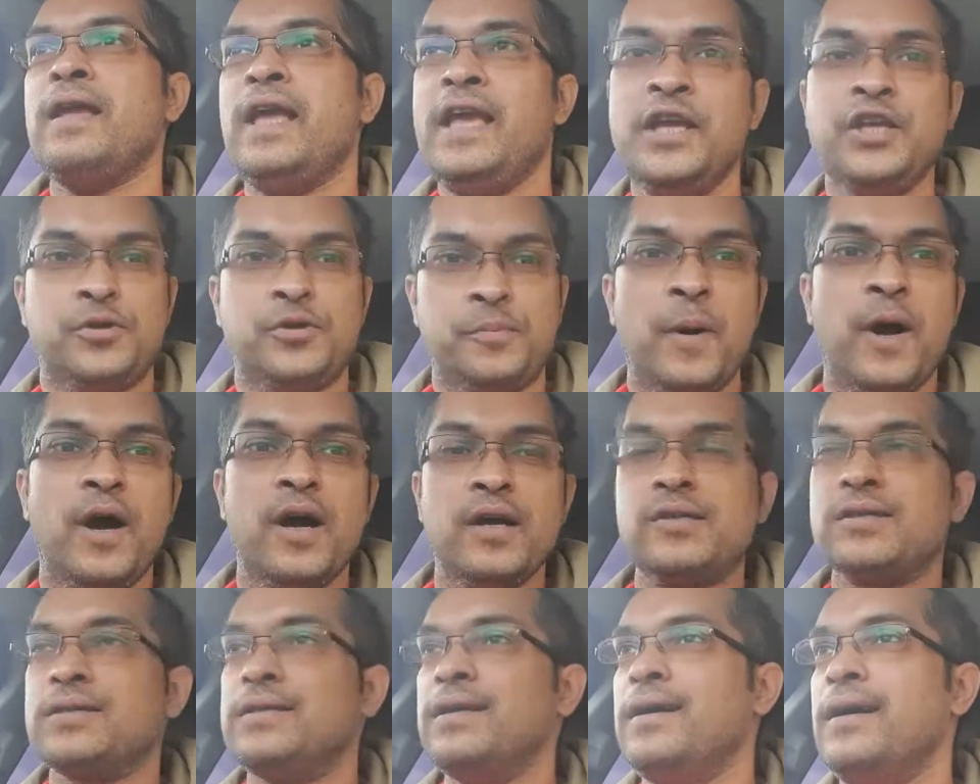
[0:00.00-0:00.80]
each
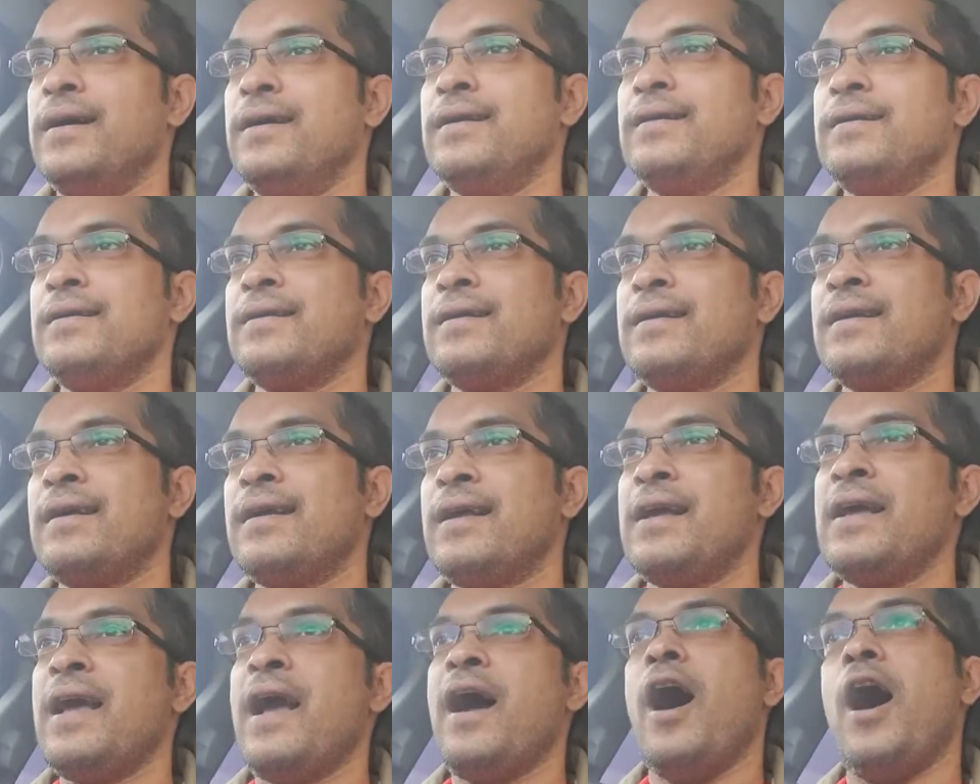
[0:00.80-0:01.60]
person.
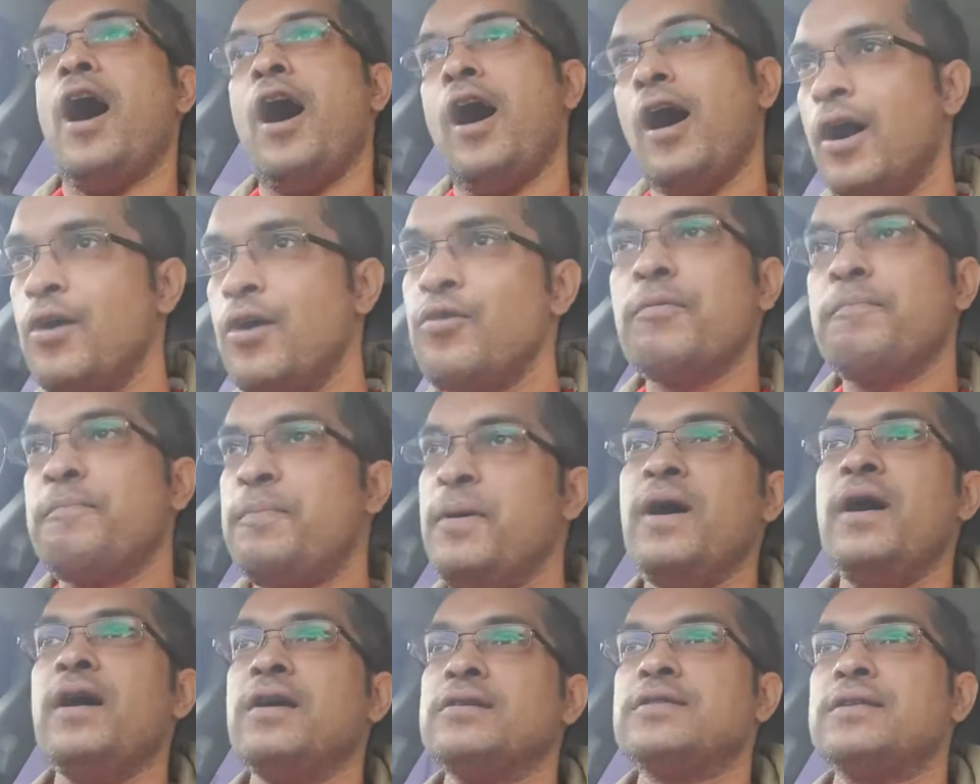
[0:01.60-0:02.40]

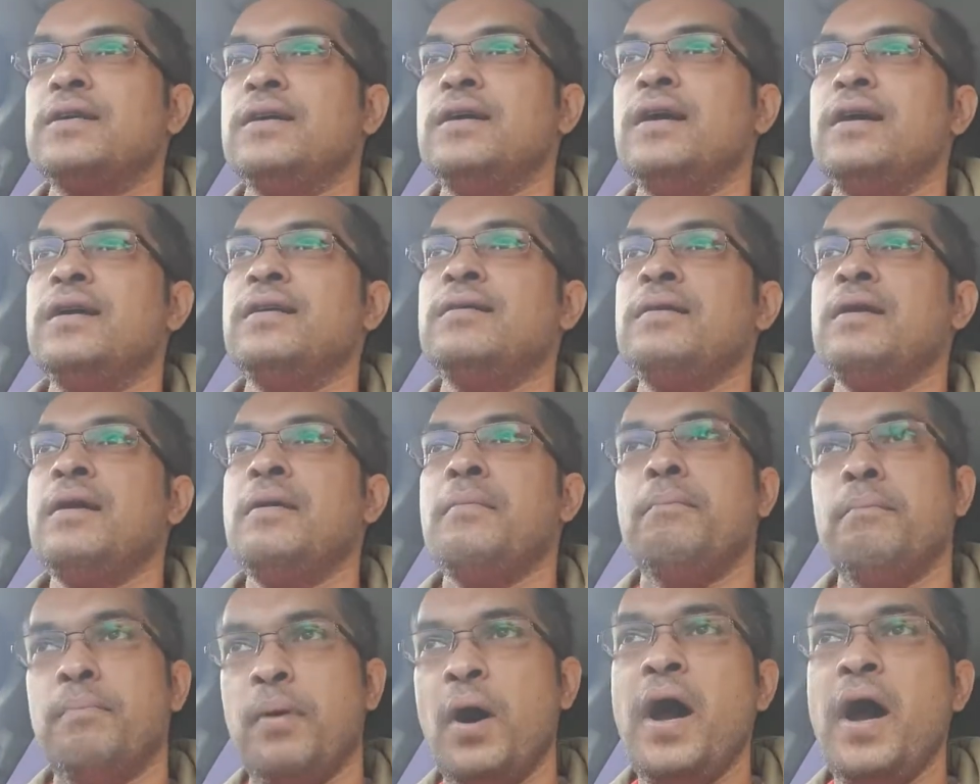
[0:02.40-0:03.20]
100 person
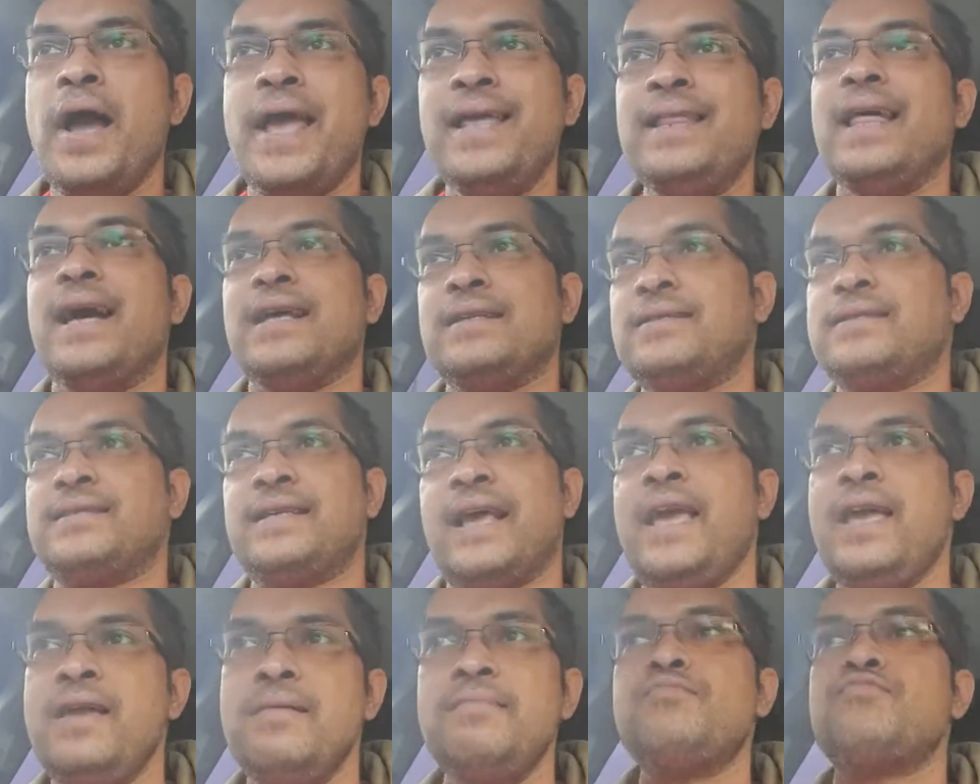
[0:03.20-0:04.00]
buying that
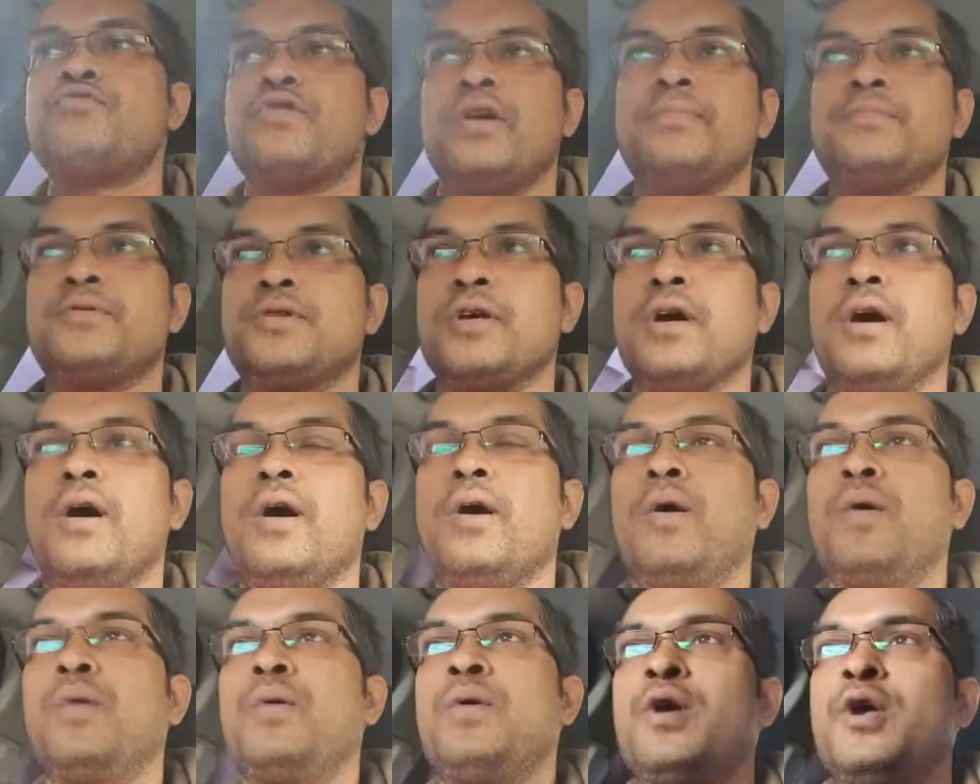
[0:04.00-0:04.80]
same
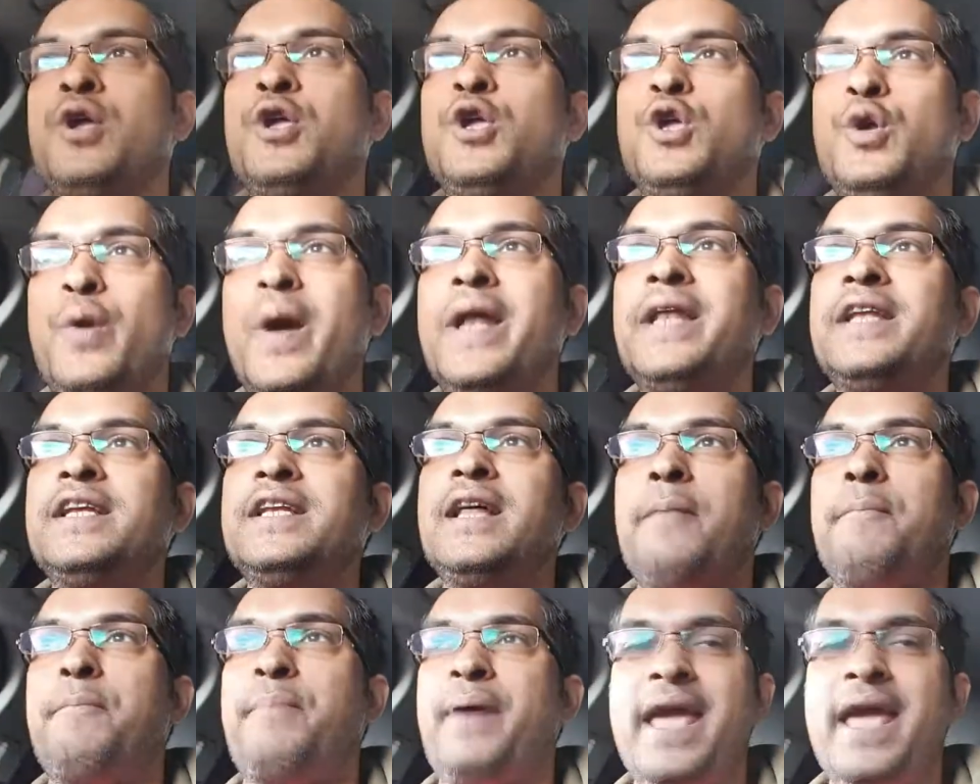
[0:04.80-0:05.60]
crypto, you
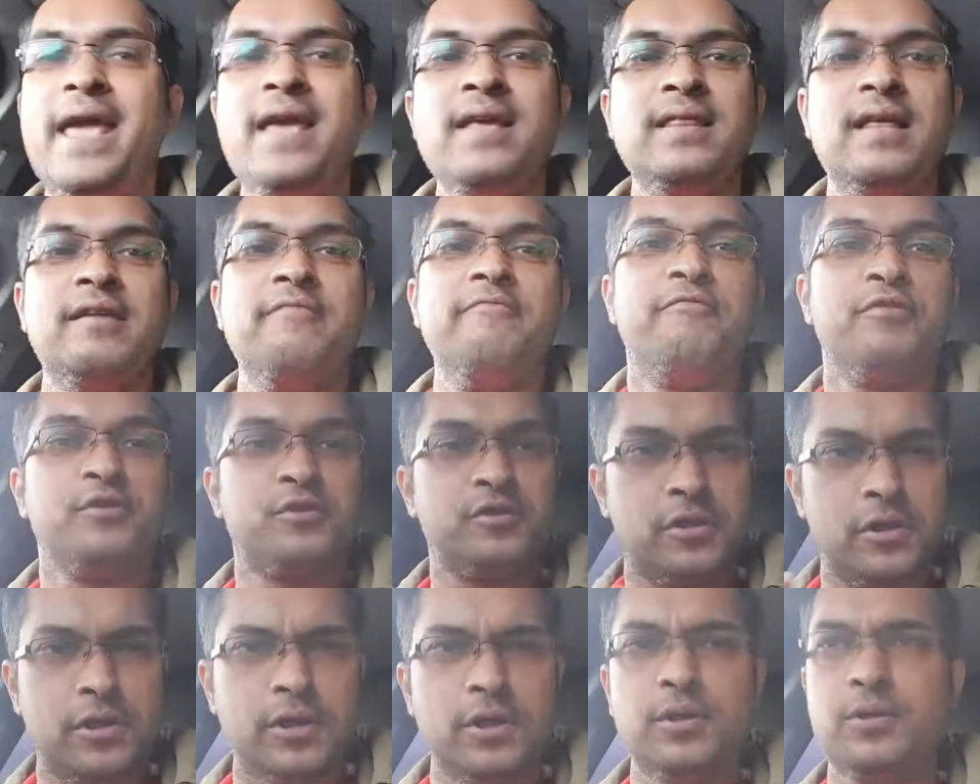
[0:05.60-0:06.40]
ended up paying them for
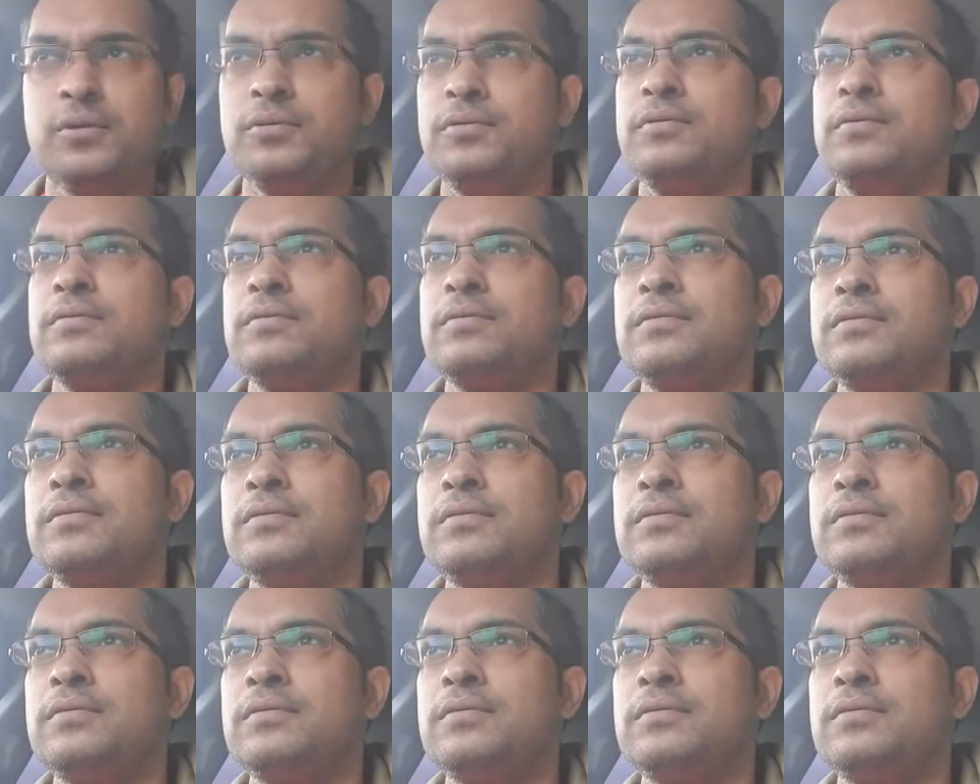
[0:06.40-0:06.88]
2.